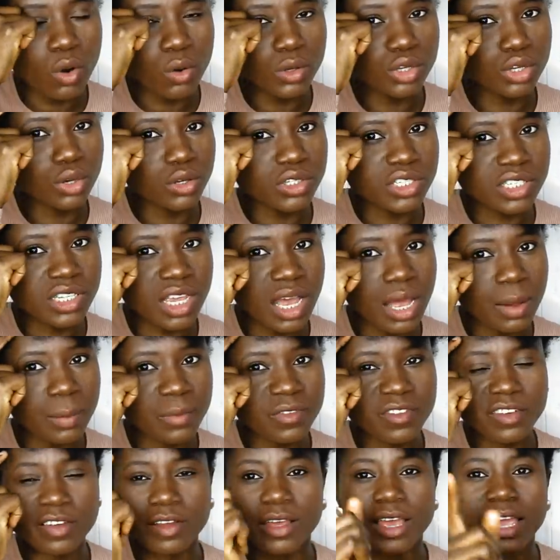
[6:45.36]
on your scalp
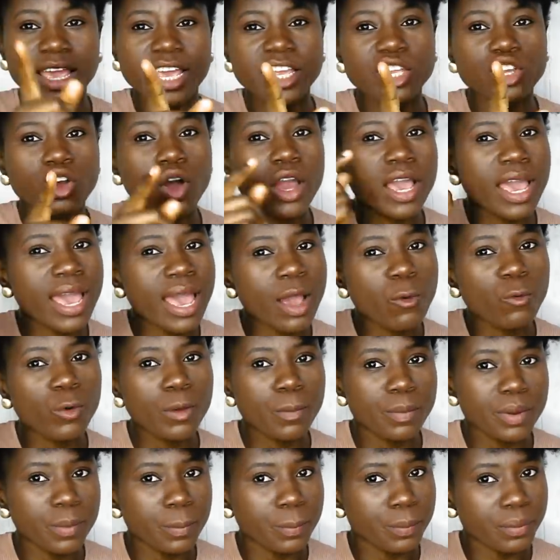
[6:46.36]
and your hair will
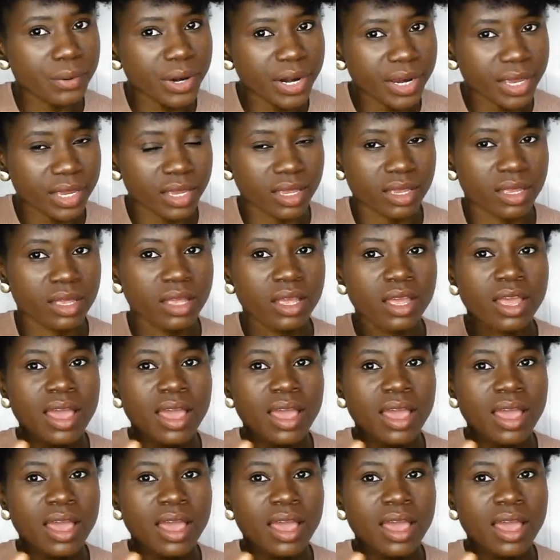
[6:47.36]
be breaking.